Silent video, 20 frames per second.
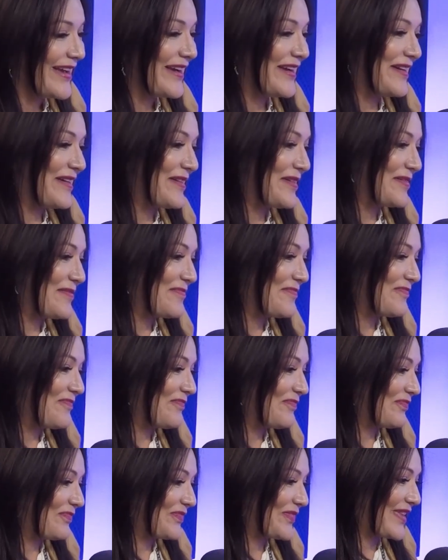
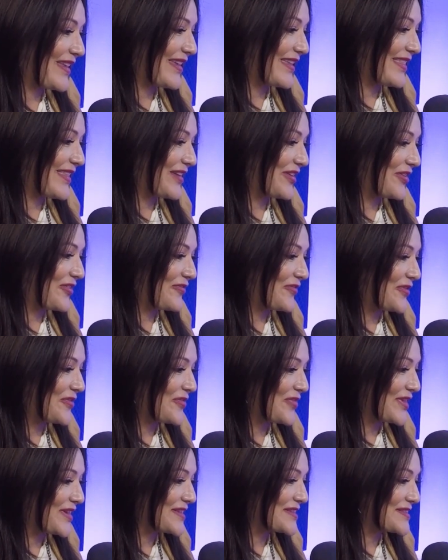There are a
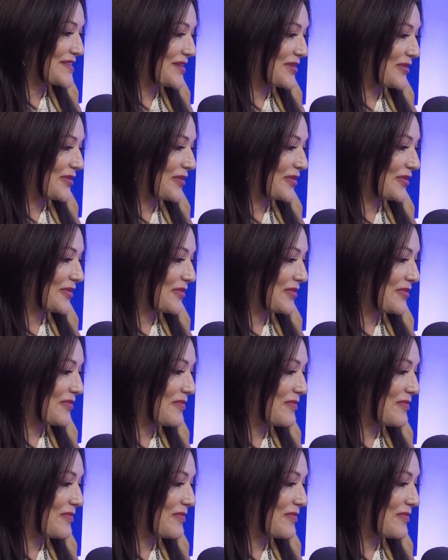few things that are